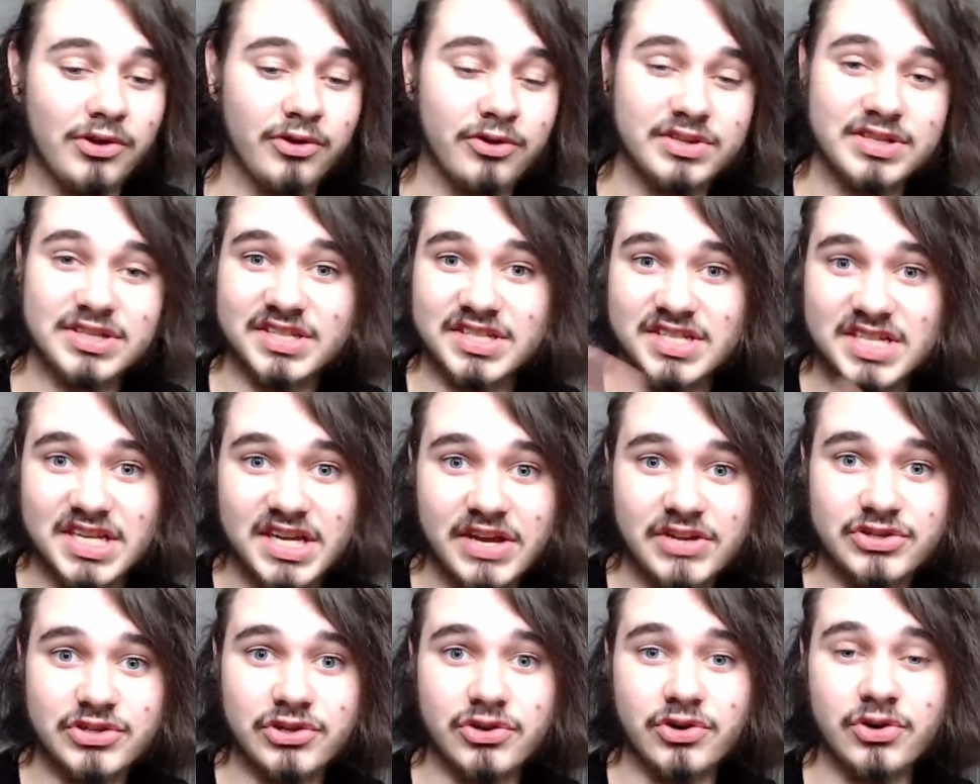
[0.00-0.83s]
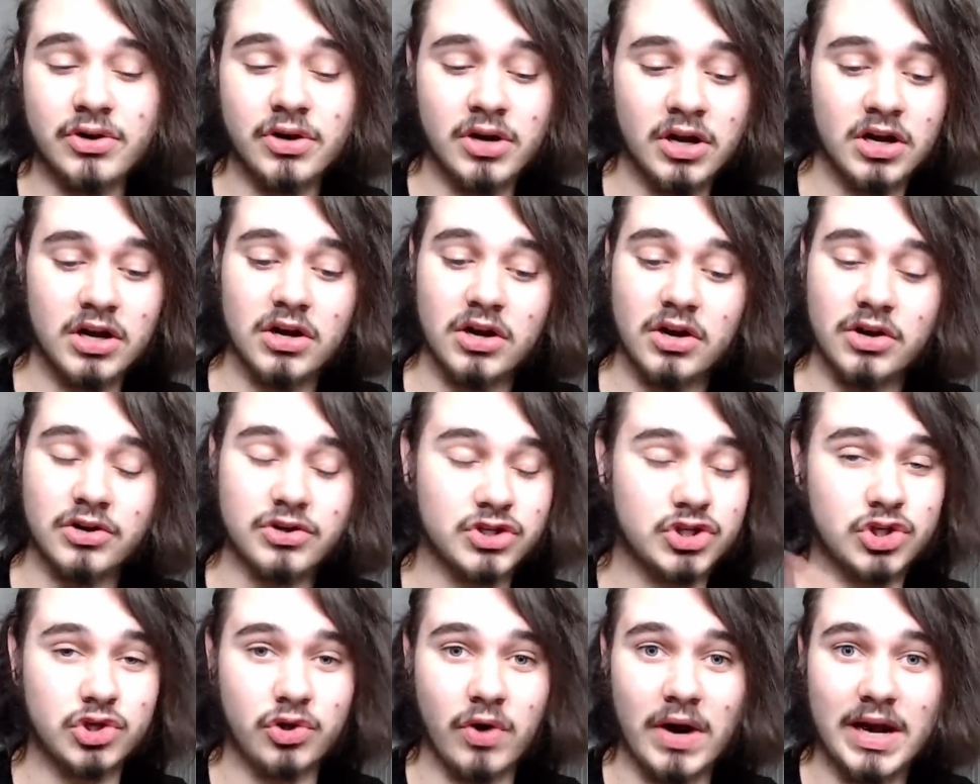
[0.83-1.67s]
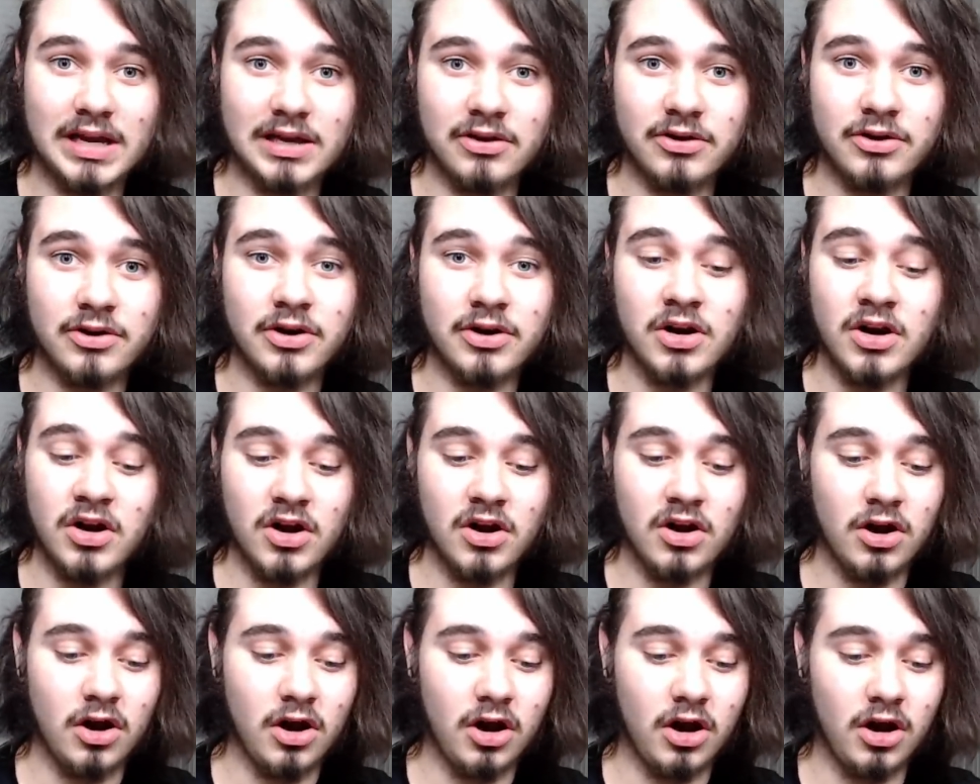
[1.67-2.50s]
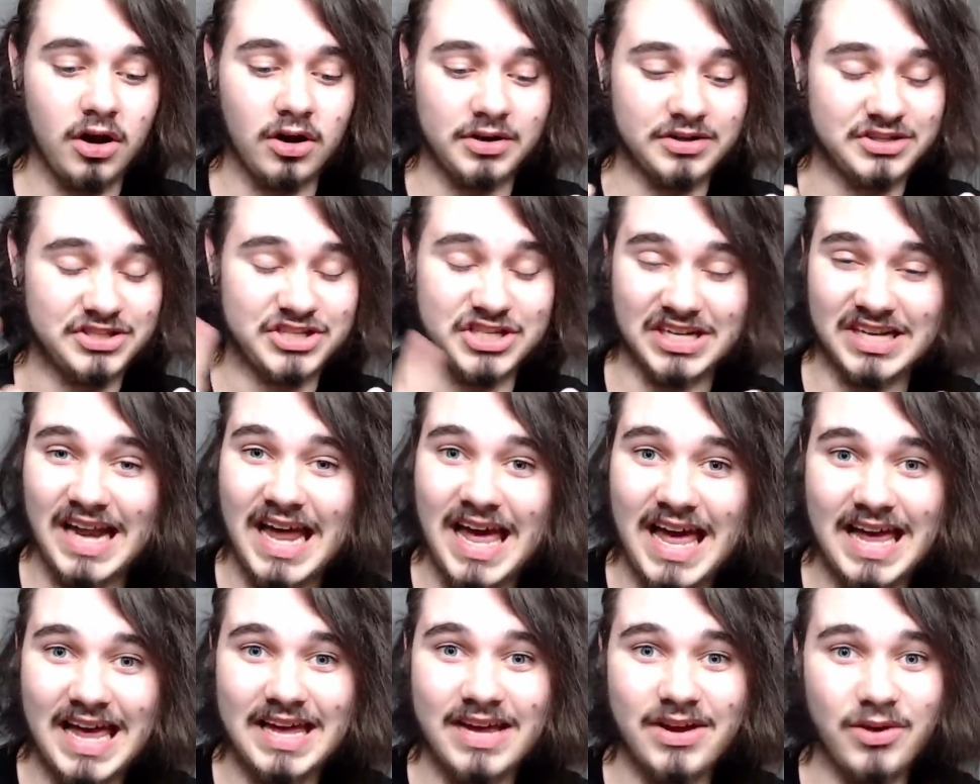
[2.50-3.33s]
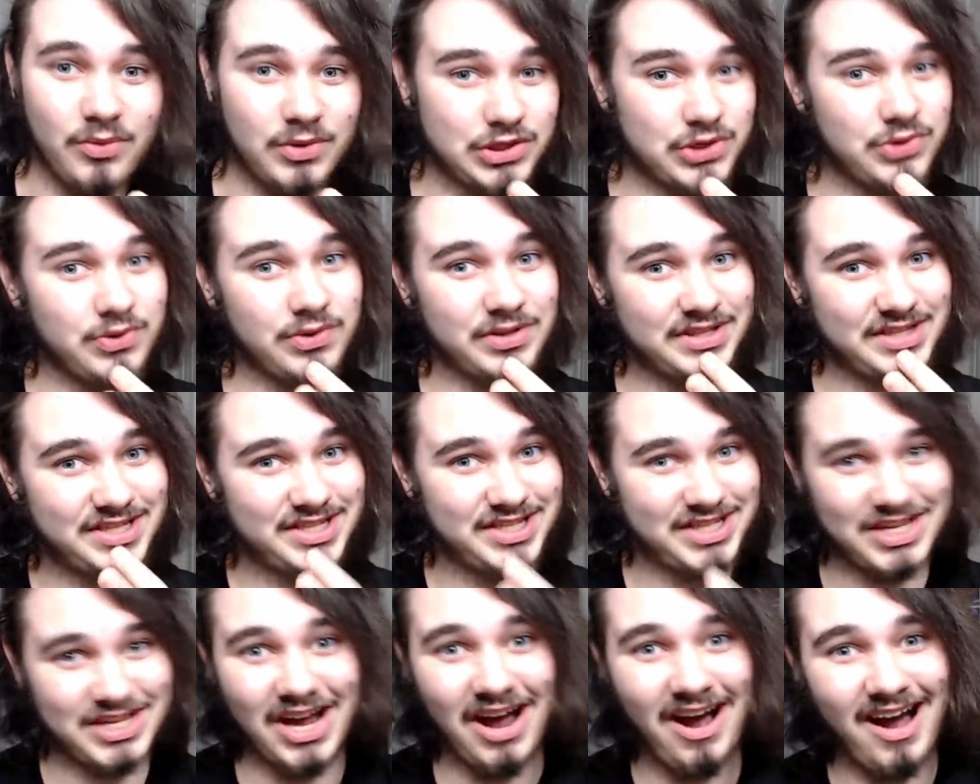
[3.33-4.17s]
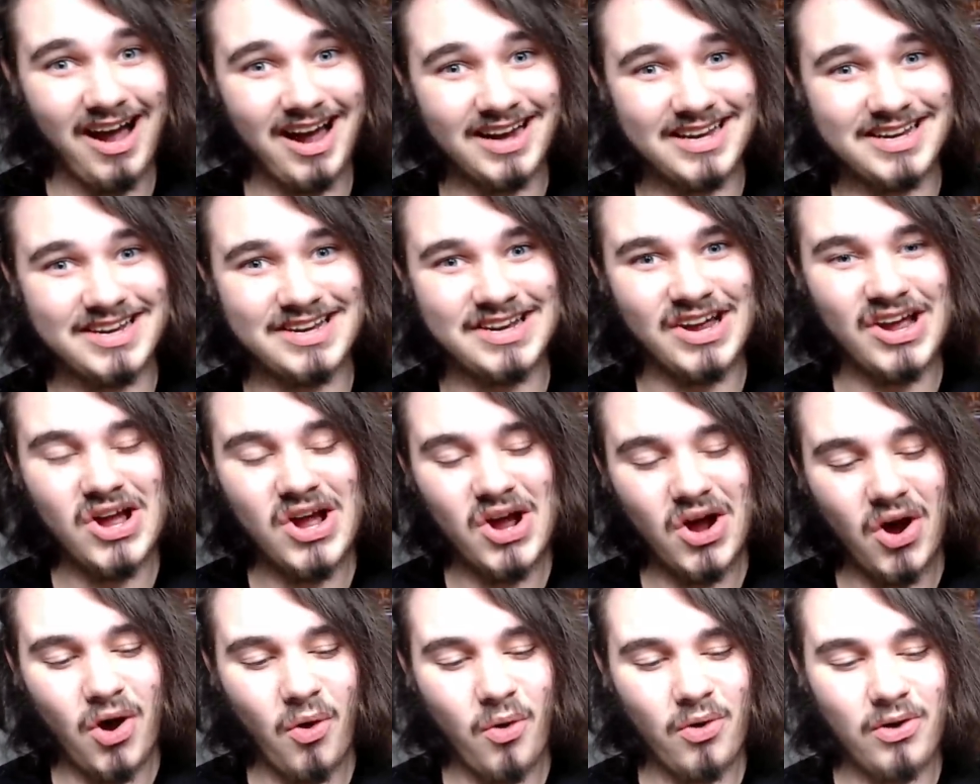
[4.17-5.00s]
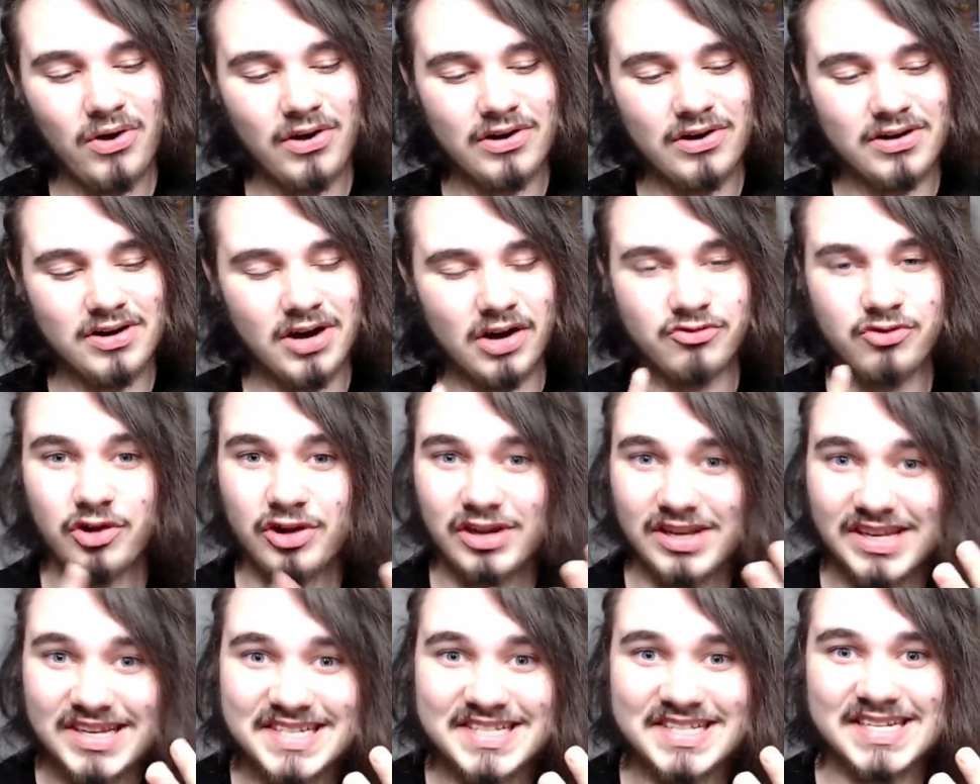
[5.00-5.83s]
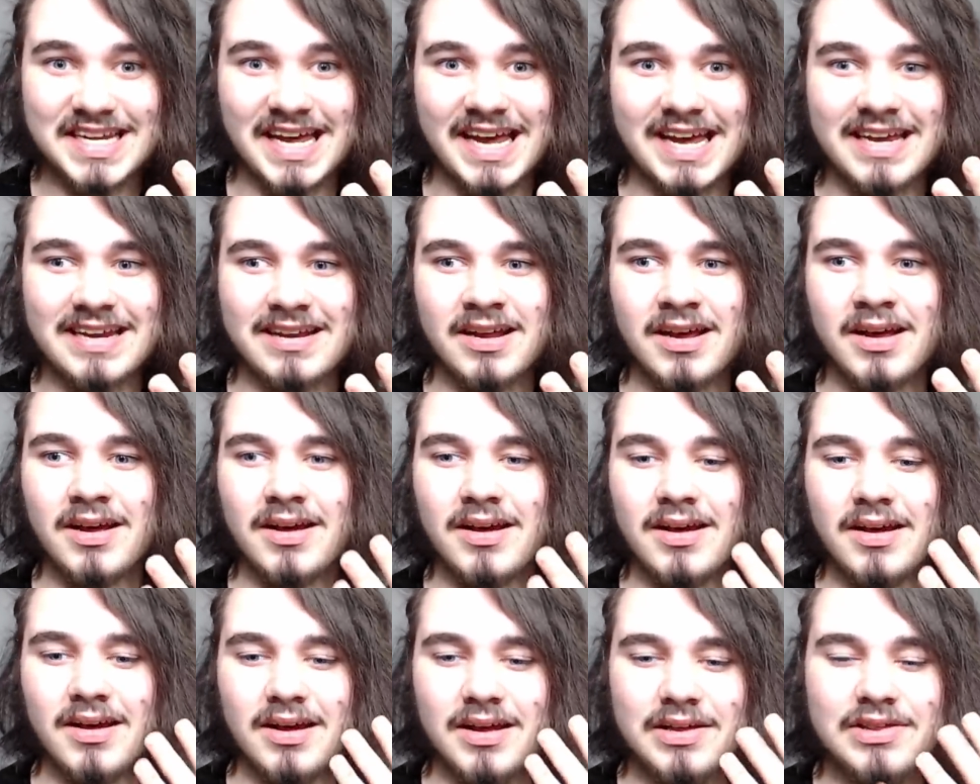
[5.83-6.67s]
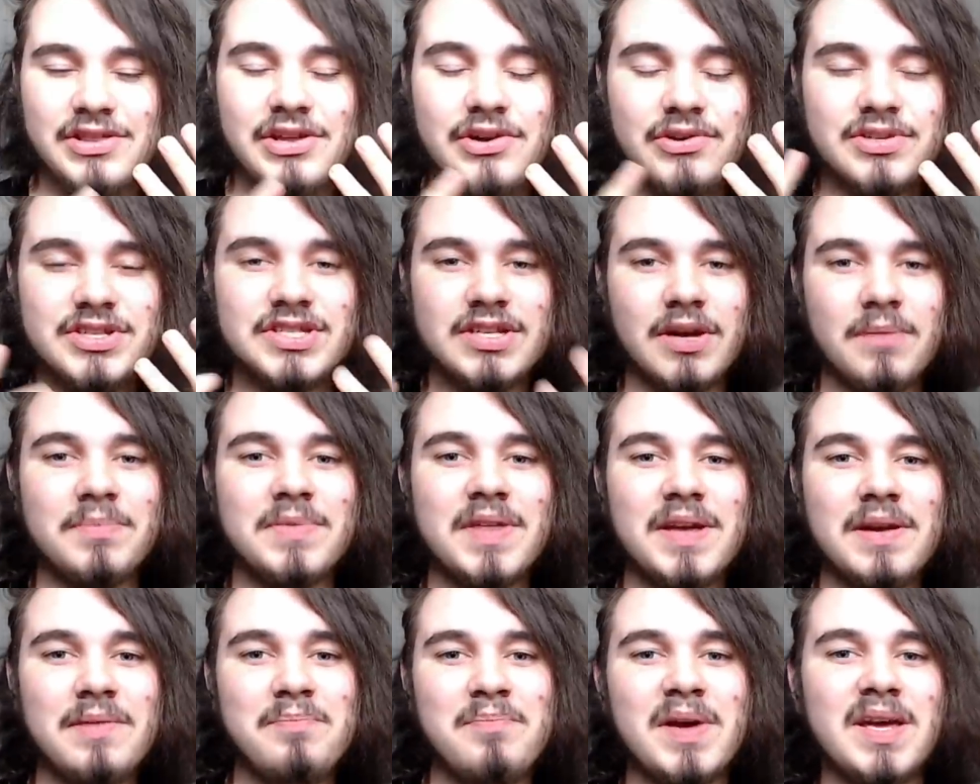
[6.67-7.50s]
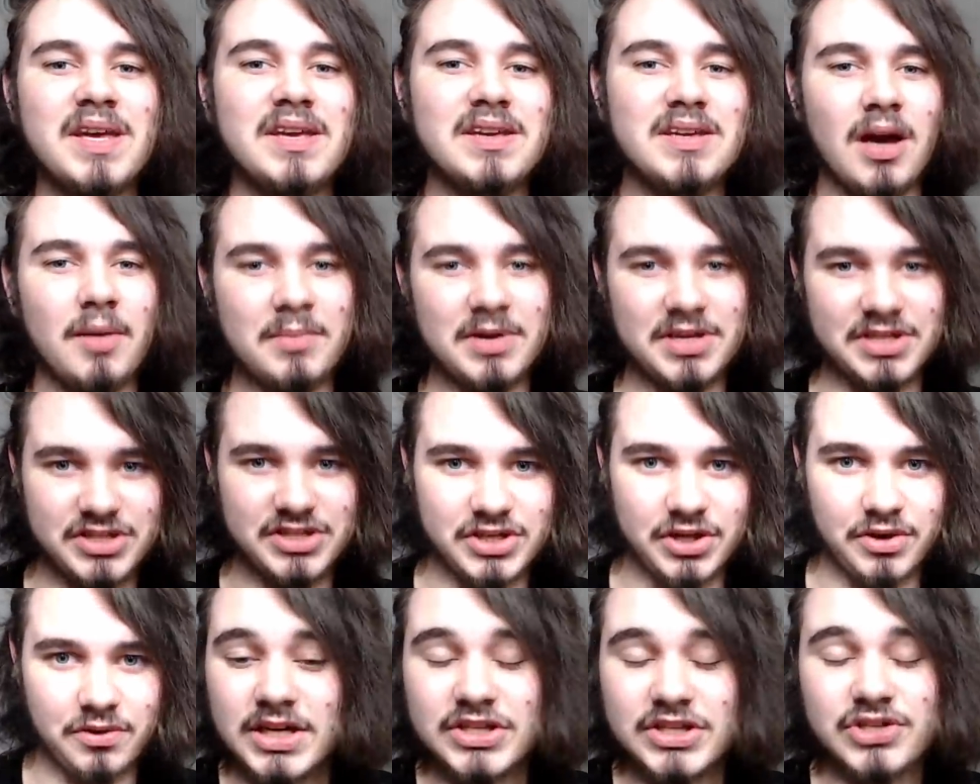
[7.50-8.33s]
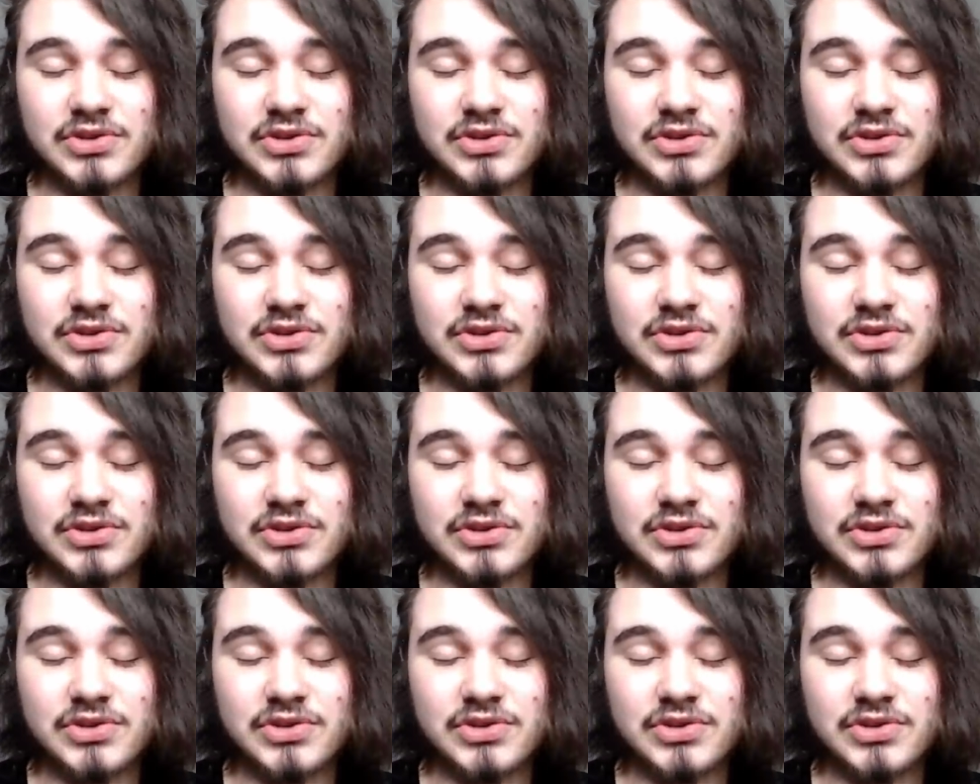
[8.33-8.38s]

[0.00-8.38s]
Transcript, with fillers: it's a teaser, a trailer, a delay, which would suck, or a release date, there's something big coming soon.